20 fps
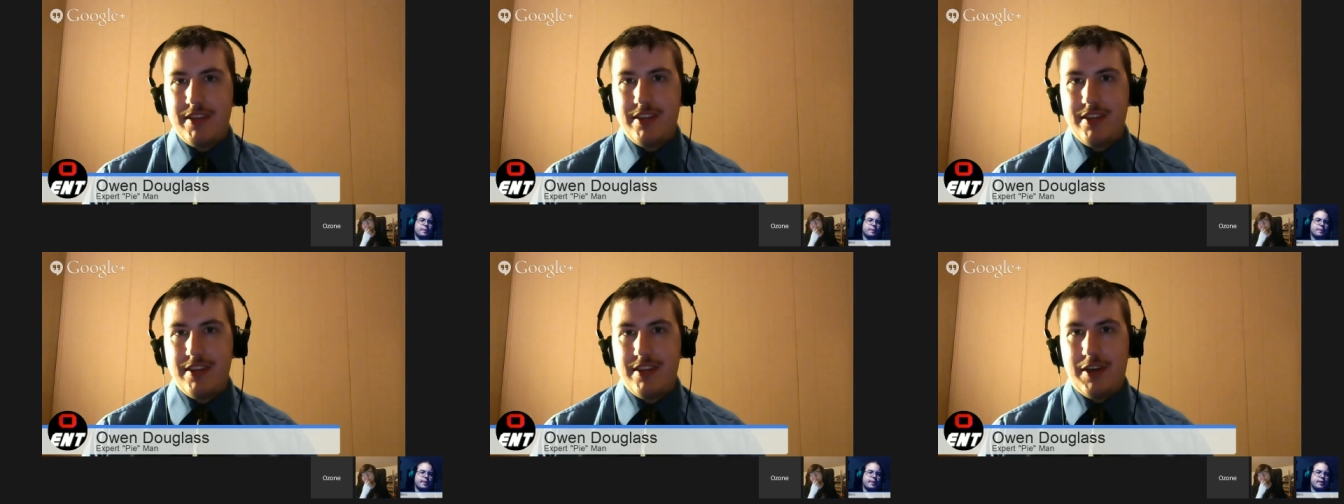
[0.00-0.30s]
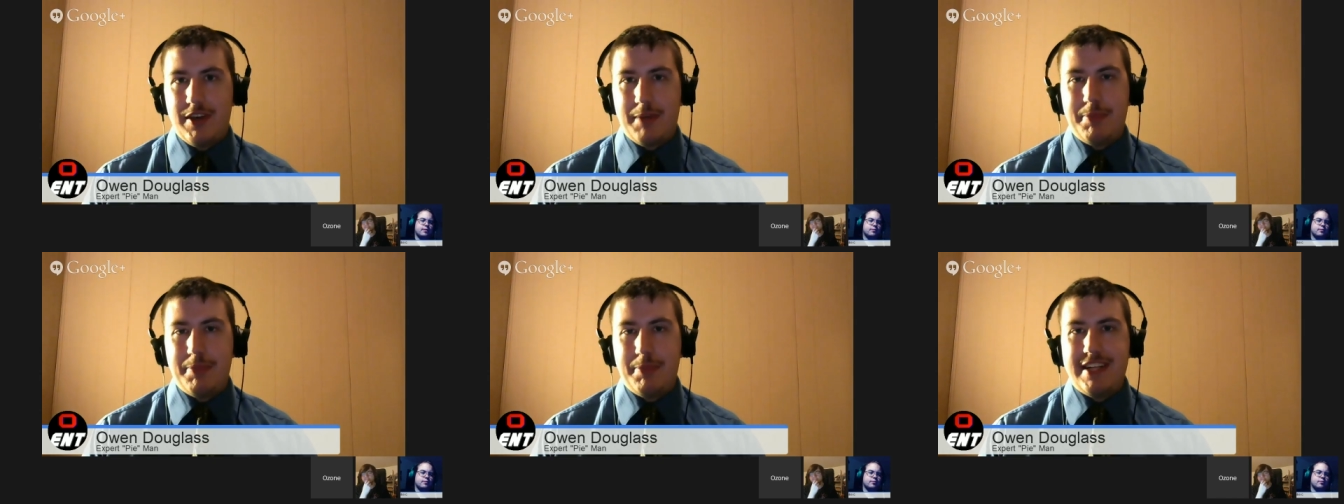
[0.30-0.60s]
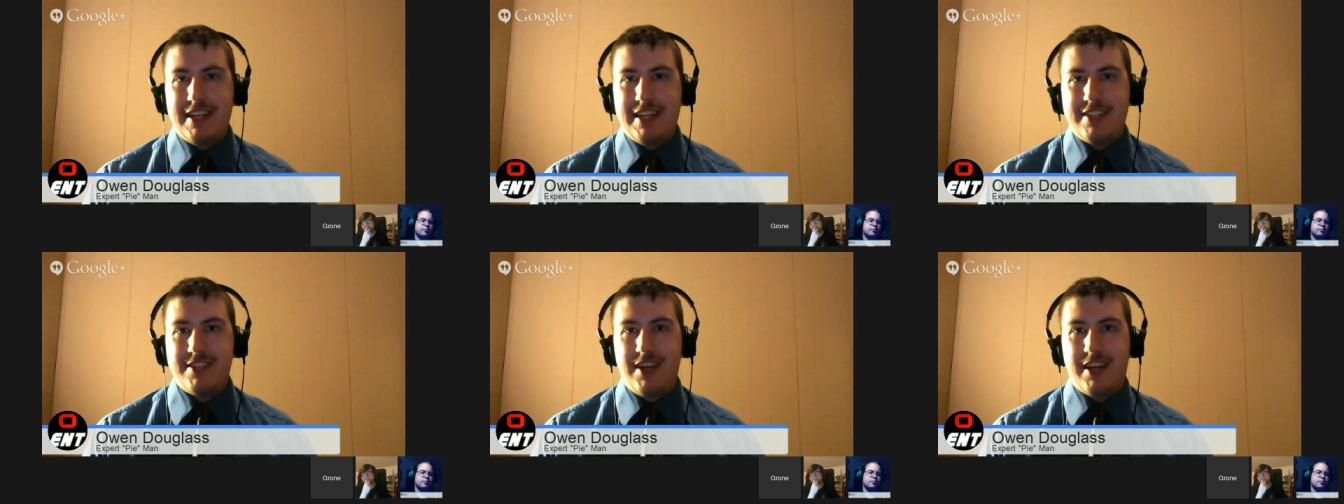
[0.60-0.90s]
Yeah, I
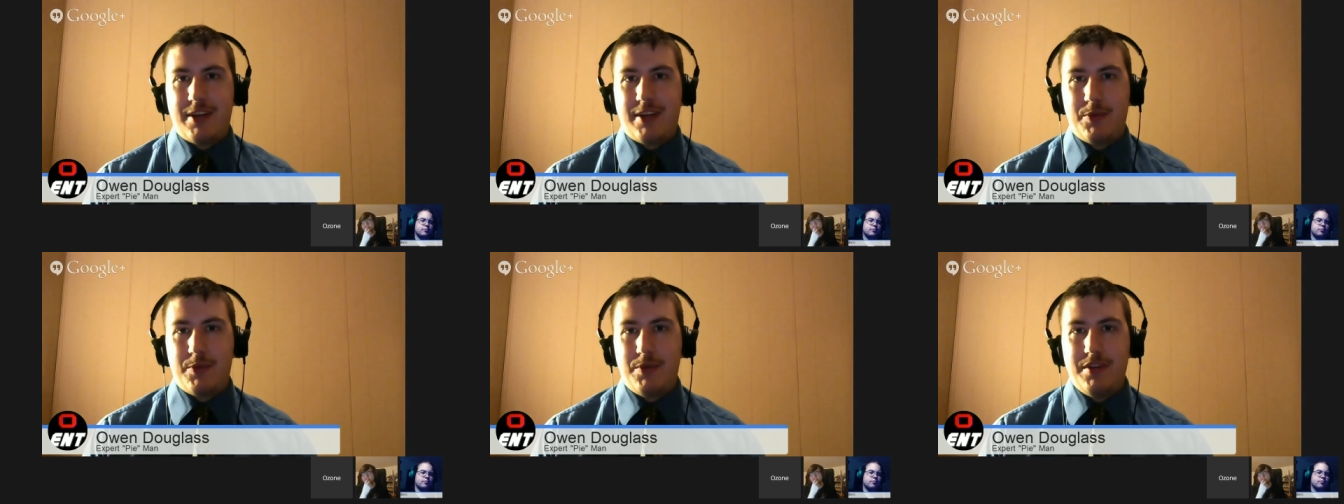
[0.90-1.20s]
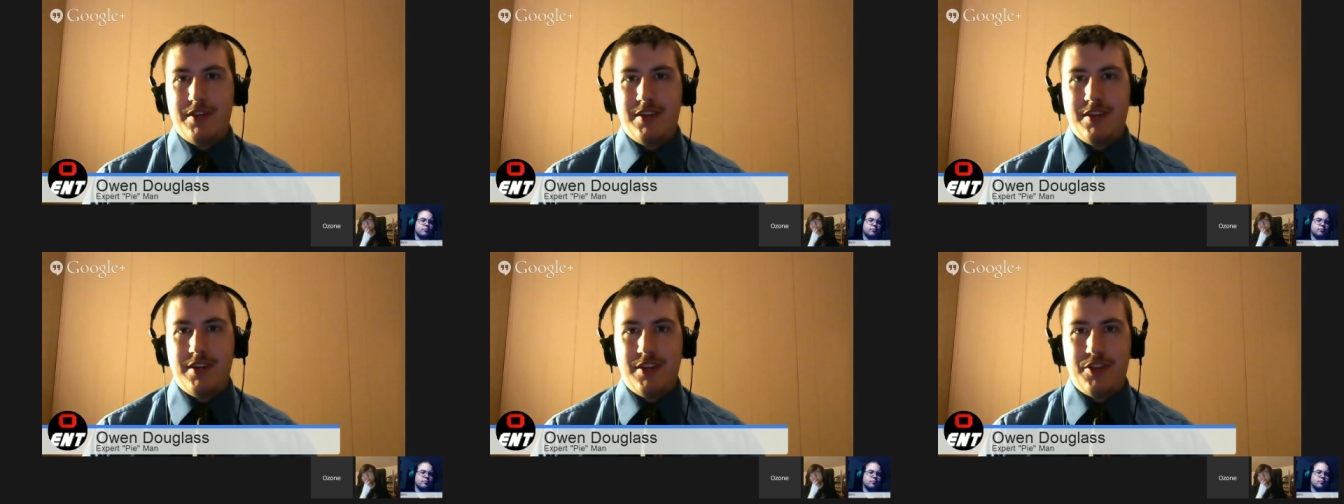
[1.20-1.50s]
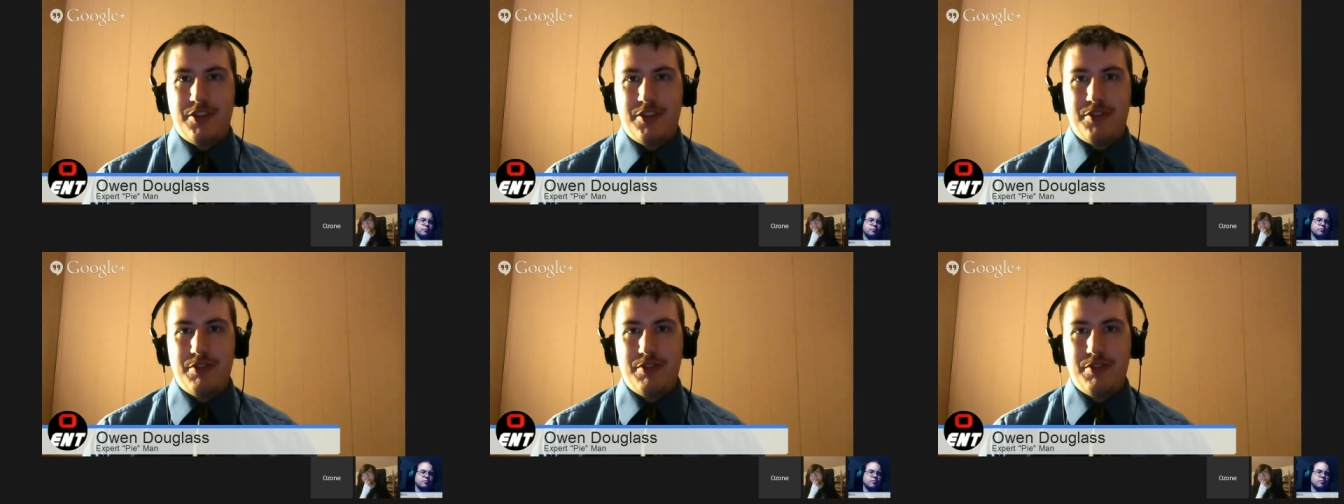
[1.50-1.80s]
played that Sonic 1
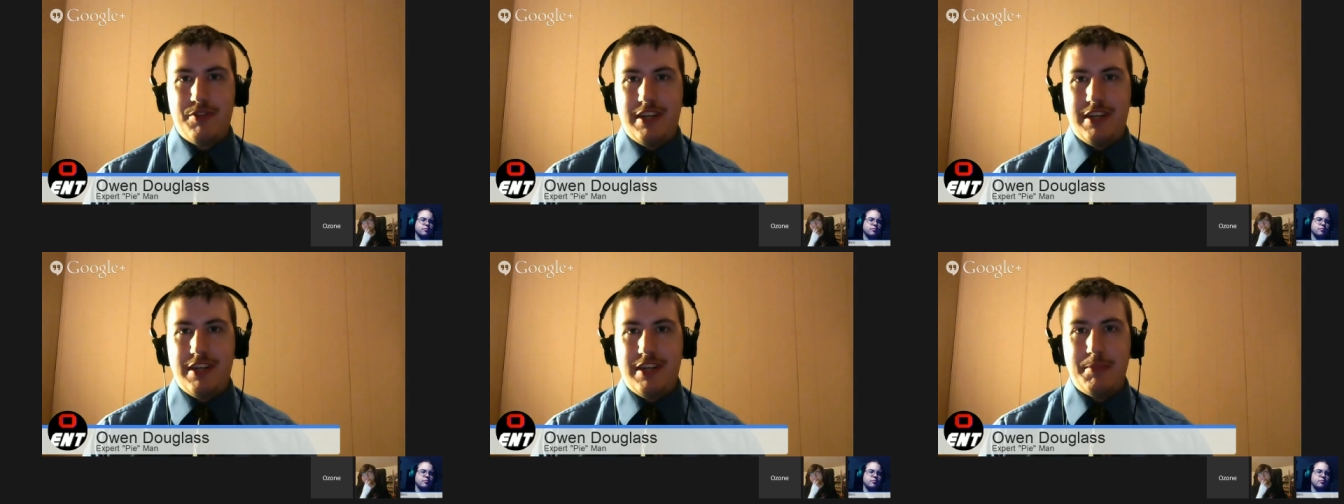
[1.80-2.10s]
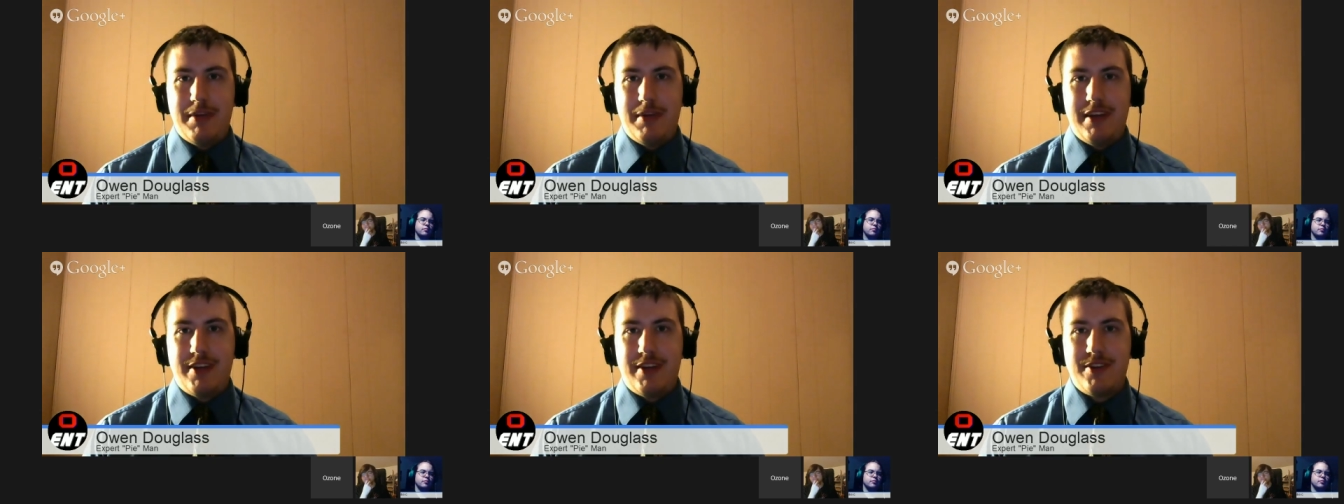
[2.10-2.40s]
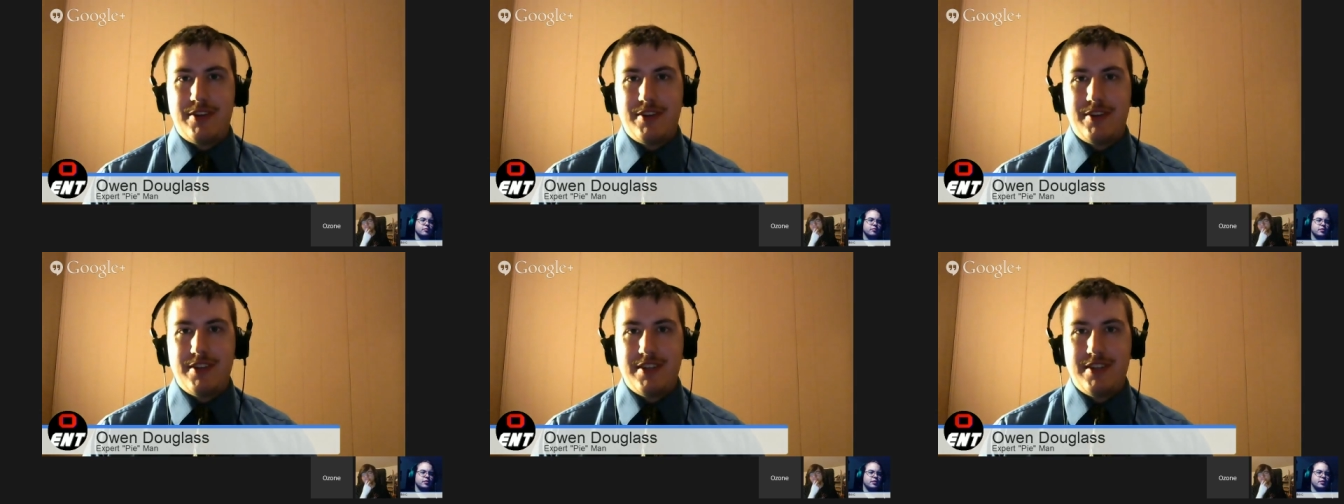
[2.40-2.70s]
3D remake.
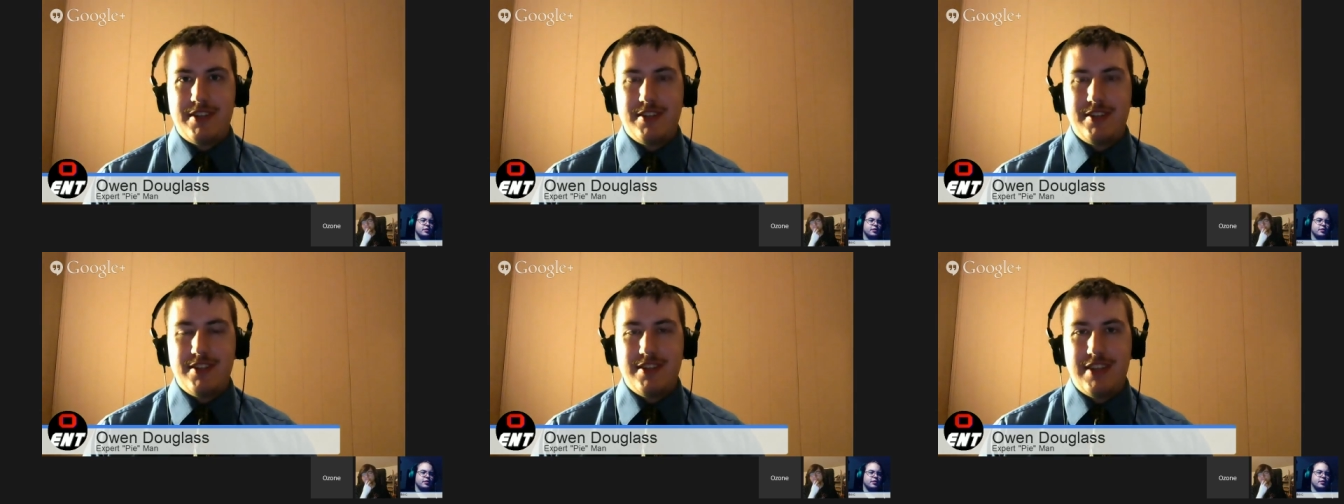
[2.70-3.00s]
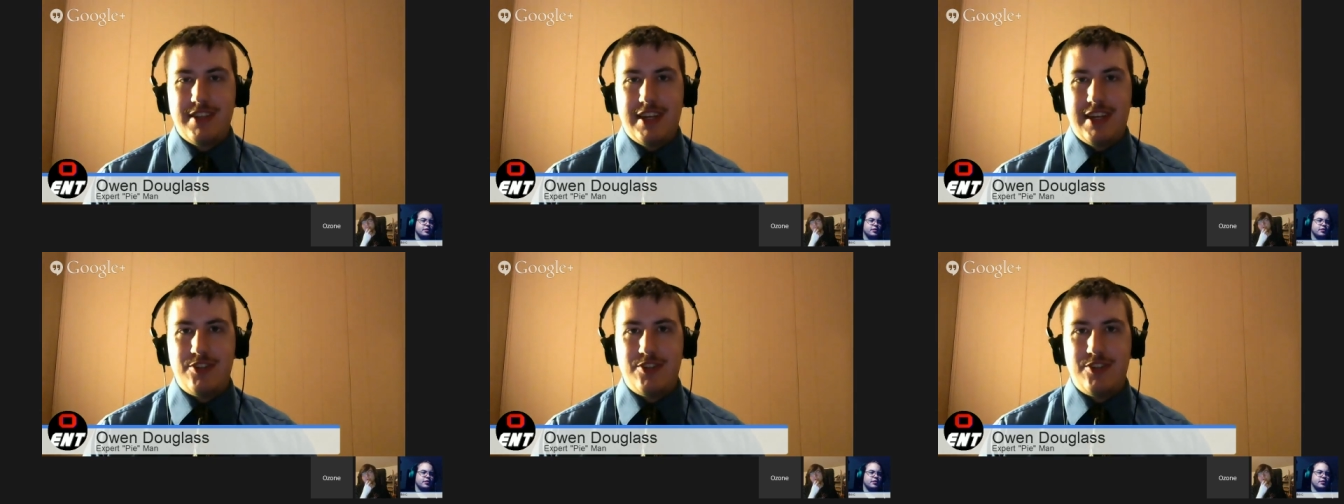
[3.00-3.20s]
That